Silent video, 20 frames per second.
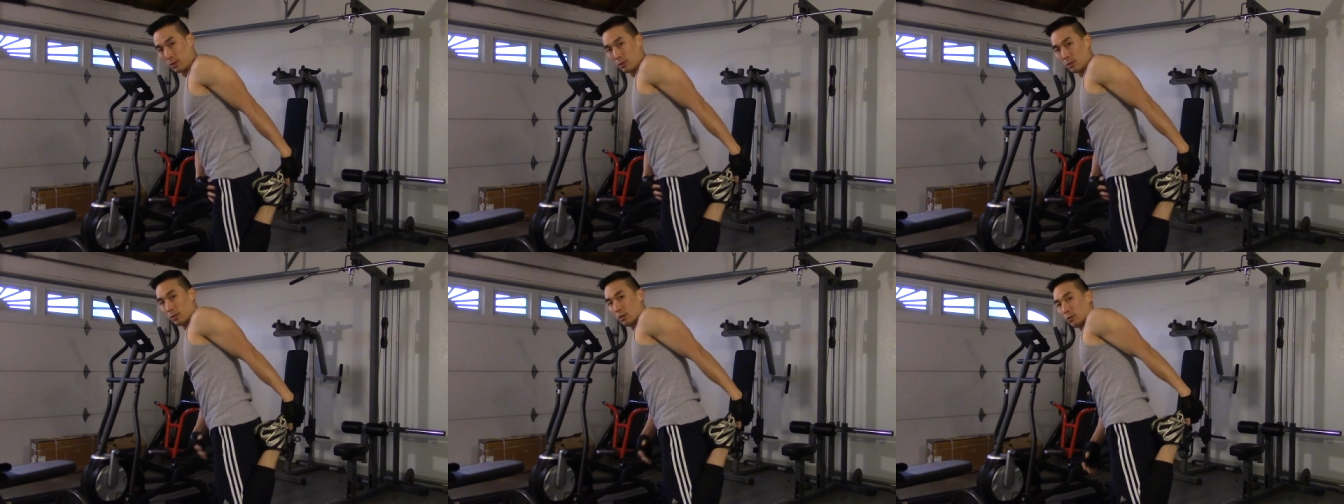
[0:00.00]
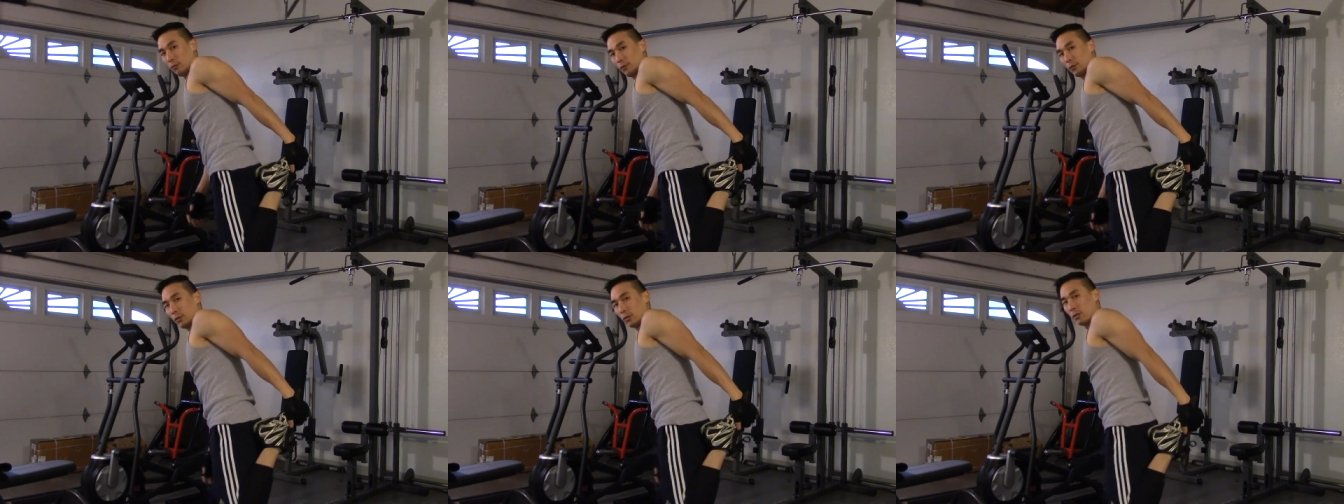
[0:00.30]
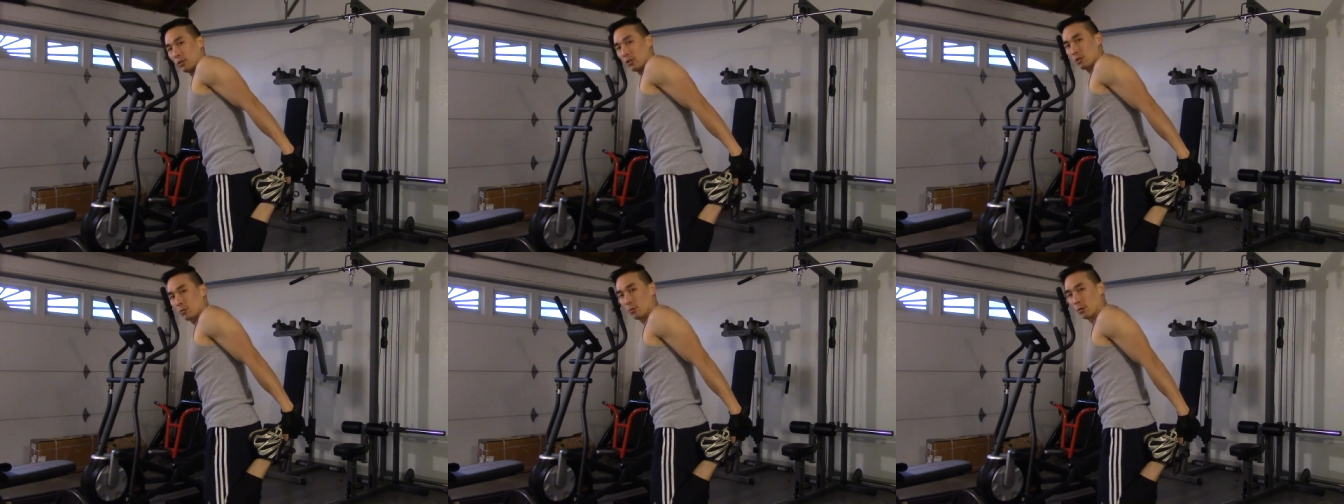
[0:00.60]
You'll feel
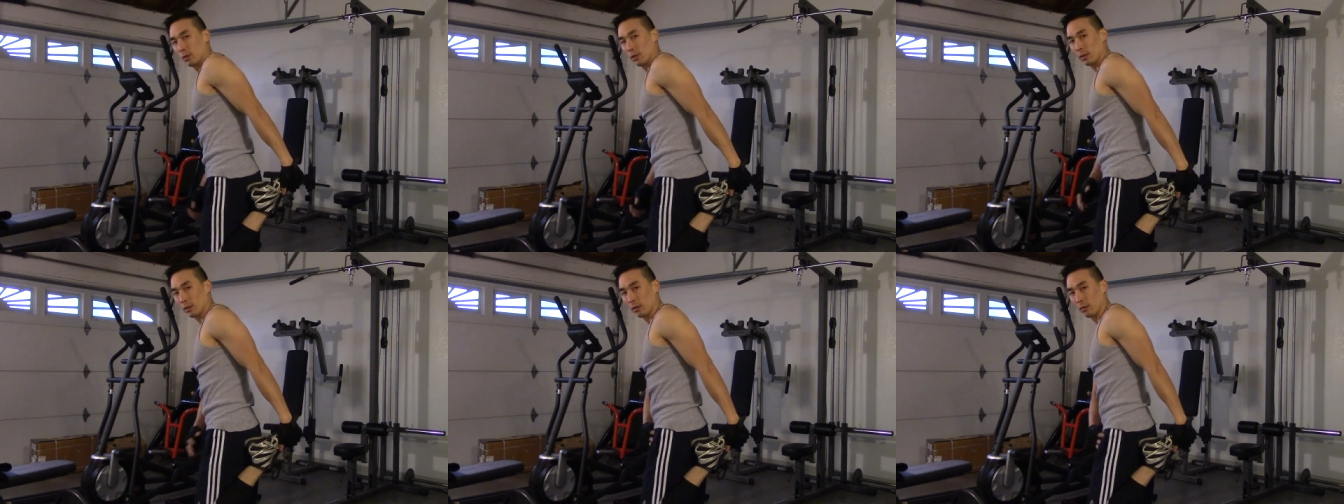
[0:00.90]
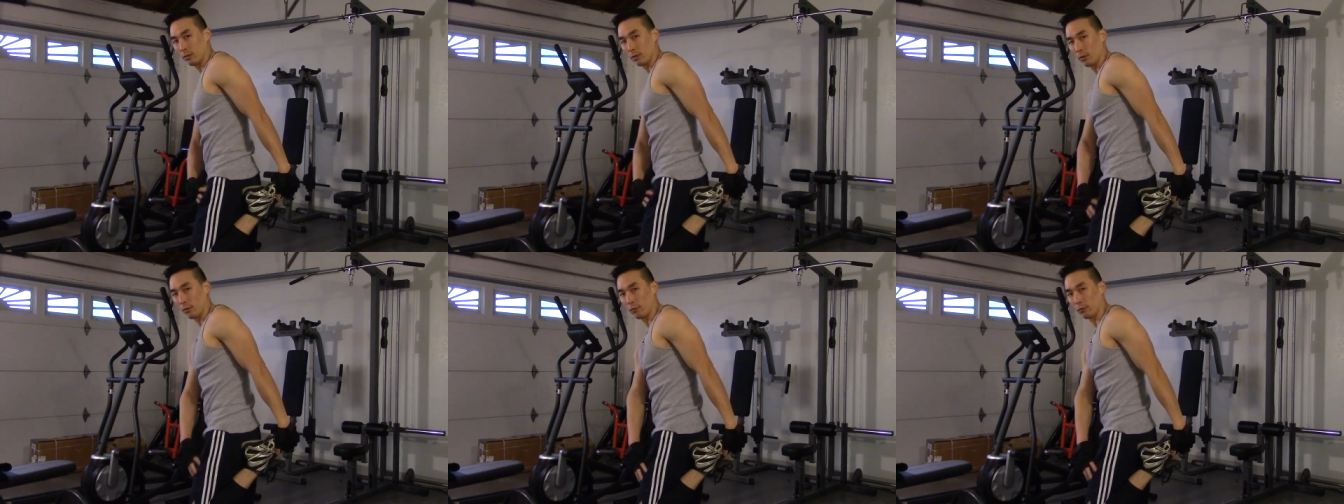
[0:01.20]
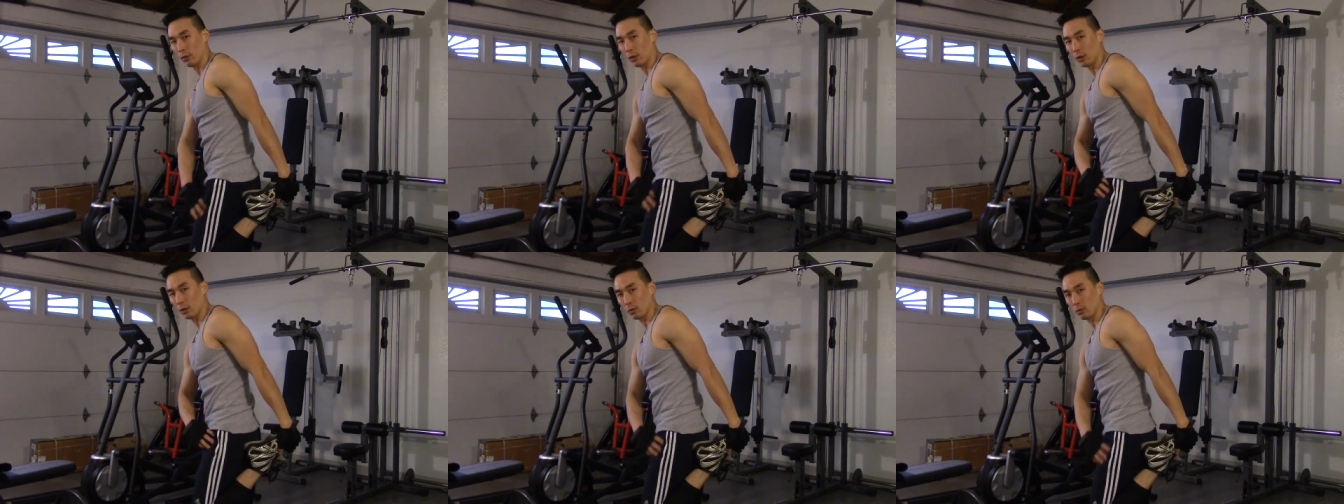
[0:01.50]
this one on the, the,
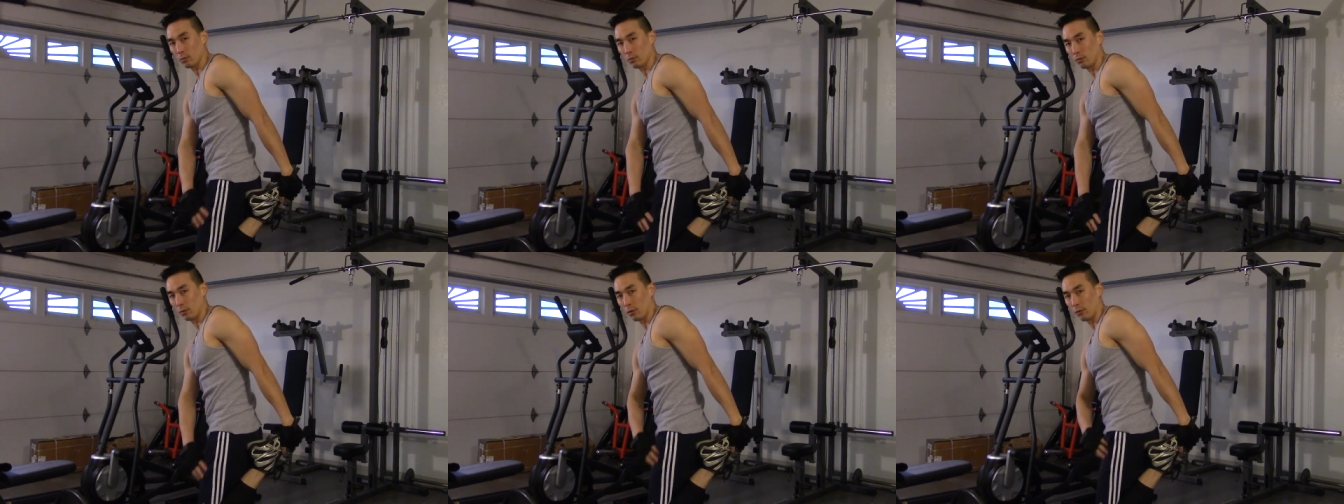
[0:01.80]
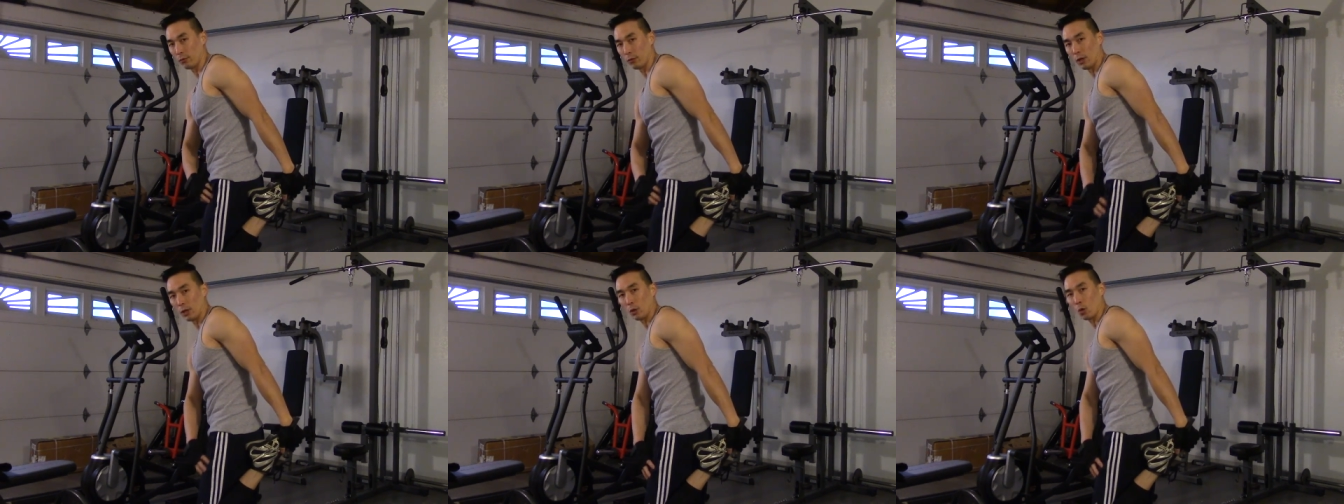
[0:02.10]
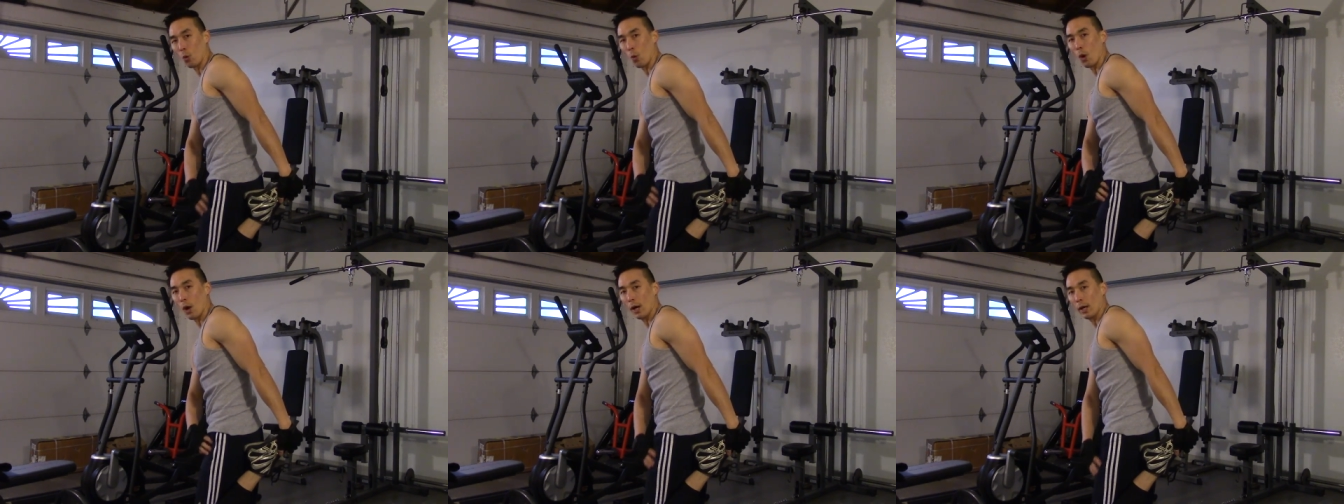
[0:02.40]
front, the front
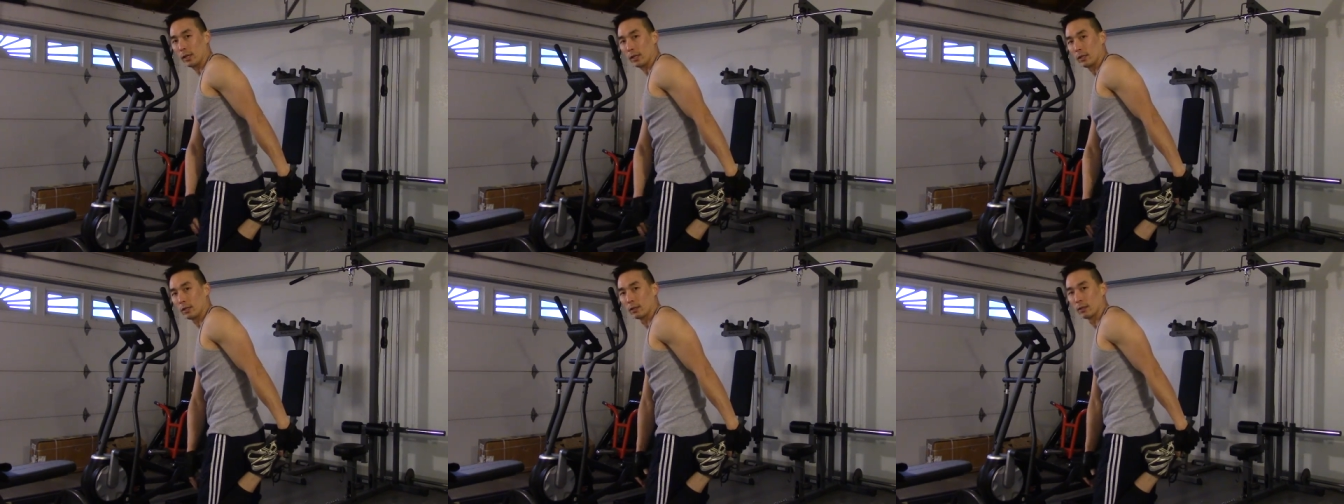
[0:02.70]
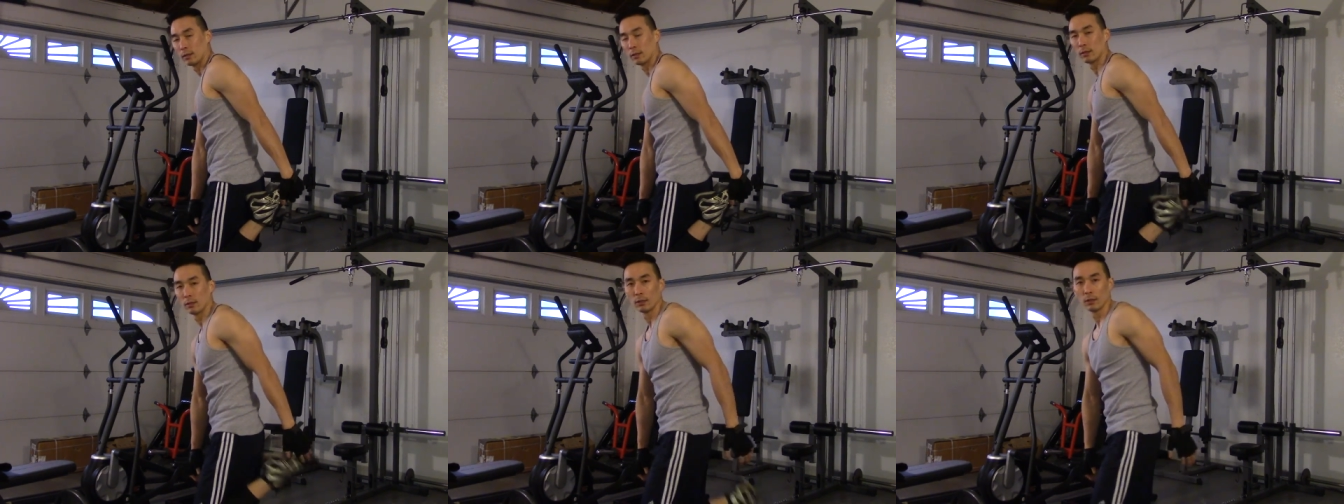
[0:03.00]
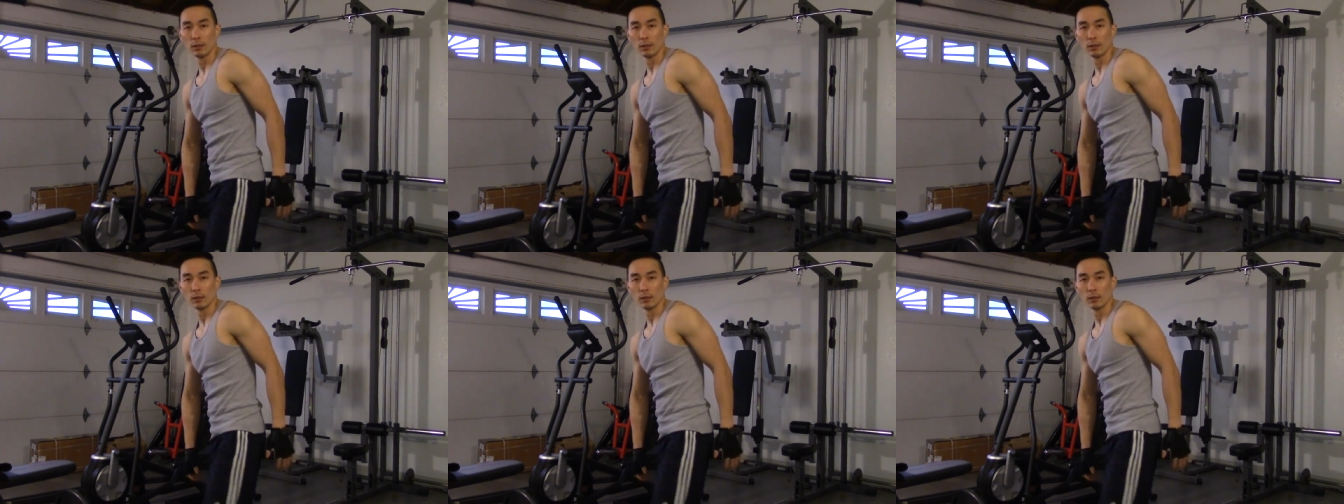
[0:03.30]
quad.